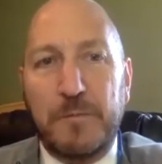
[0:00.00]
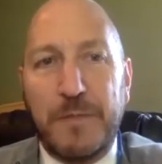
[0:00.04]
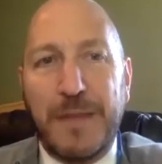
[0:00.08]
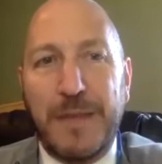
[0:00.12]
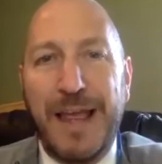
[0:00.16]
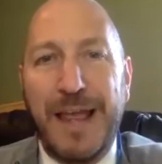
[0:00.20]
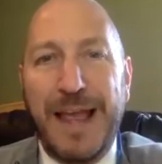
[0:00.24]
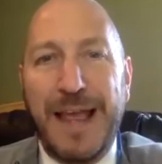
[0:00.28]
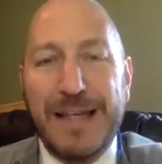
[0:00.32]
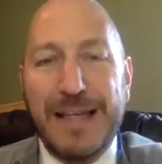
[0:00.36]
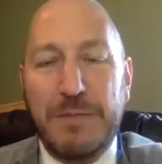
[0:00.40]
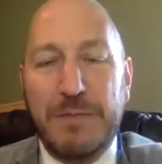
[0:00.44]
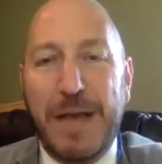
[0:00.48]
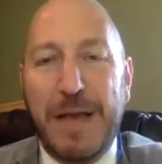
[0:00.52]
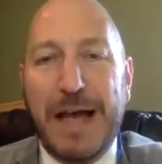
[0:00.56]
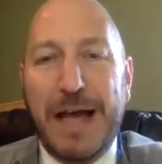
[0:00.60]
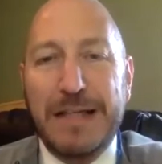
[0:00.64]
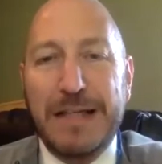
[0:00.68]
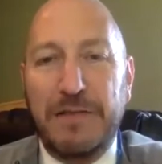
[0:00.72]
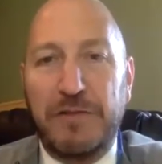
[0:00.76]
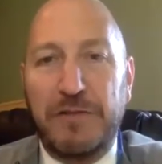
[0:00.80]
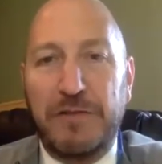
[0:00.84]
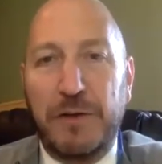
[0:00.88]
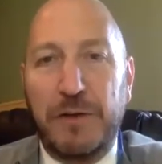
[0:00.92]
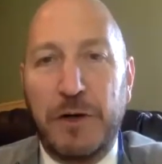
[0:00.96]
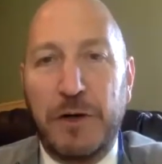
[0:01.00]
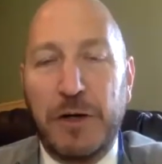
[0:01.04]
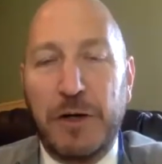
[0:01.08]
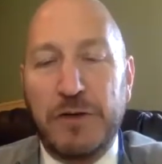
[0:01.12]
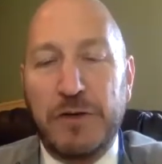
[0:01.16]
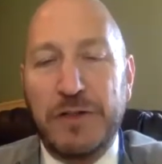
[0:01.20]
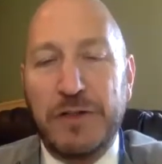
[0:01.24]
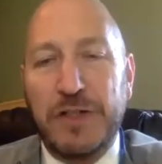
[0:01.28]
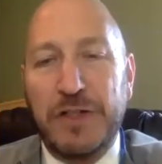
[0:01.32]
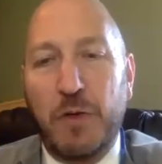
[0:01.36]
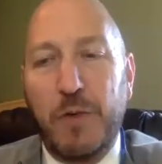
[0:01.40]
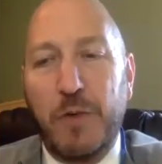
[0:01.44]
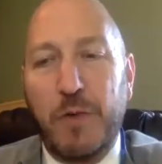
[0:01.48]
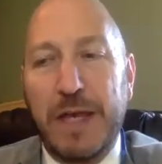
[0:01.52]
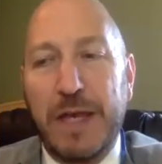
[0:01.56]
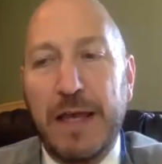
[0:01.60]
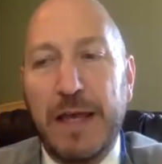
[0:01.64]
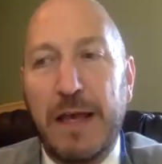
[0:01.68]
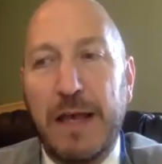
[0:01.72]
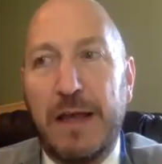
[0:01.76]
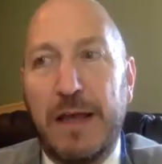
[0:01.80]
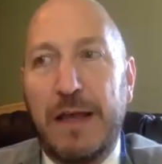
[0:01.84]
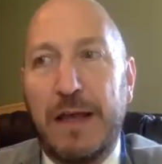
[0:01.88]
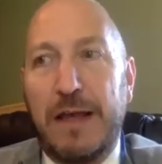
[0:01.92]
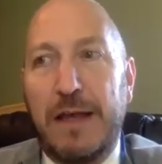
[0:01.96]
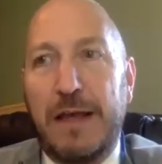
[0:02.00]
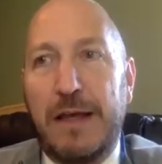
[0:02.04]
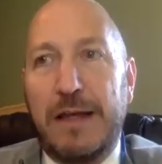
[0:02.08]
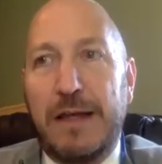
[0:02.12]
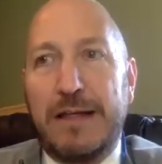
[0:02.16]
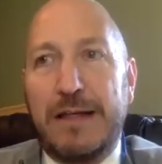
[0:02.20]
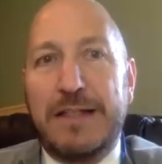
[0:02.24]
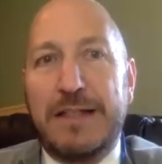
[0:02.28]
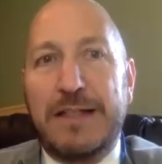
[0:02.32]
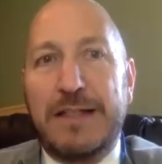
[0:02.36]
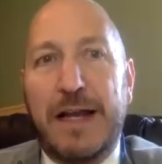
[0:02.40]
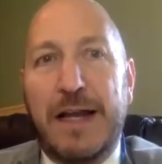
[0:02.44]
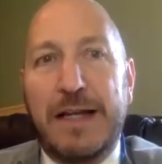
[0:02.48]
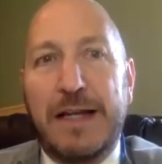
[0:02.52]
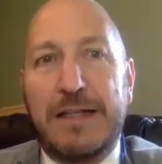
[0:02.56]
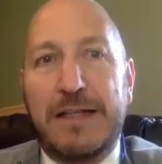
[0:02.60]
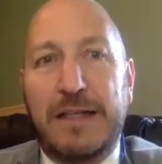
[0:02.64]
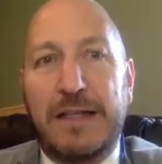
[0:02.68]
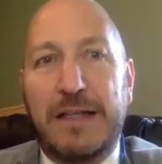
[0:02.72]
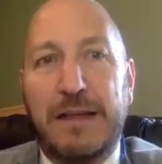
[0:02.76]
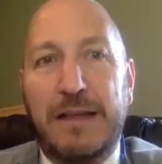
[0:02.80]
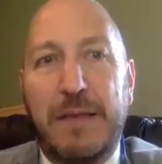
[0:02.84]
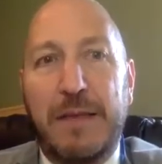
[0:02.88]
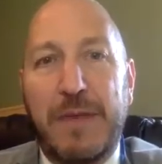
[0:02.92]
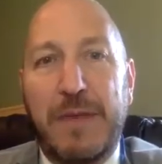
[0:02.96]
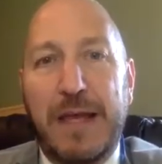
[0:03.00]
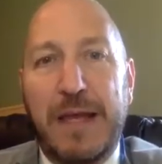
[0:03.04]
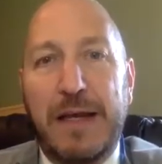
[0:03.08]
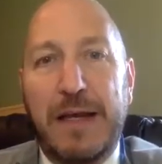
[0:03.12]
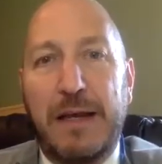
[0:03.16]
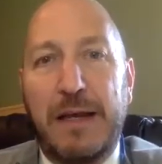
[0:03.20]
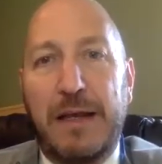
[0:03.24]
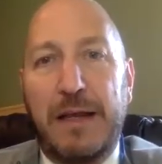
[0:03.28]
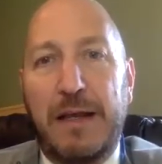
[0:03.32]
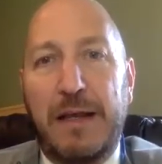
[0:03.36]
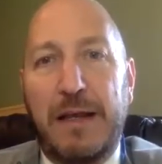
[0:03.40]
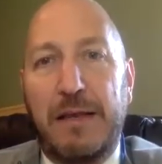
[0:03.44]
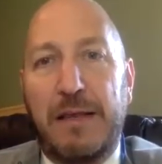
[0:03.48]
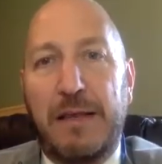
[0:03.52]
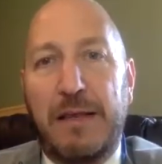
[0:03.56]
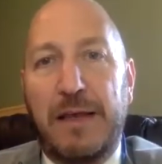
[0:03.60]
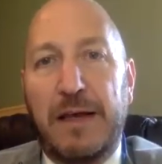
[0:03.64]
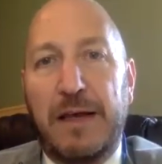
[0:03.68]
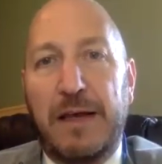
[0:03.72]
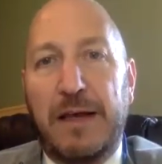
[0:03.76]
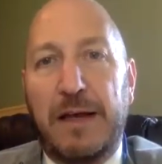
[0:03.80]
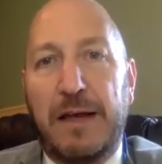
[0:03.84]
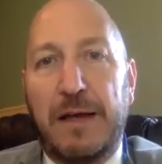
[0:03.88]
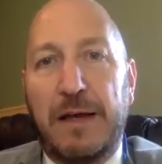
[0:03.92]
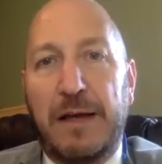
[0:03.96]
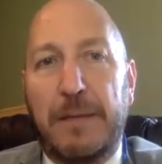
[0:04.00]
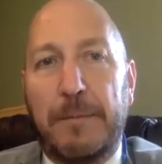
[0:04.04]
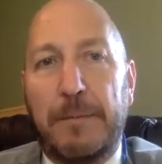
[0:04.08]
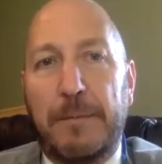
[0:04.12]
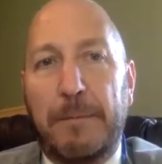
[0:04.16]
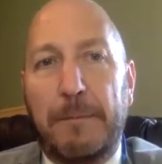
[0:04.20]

as passive learners. So we decided to limit the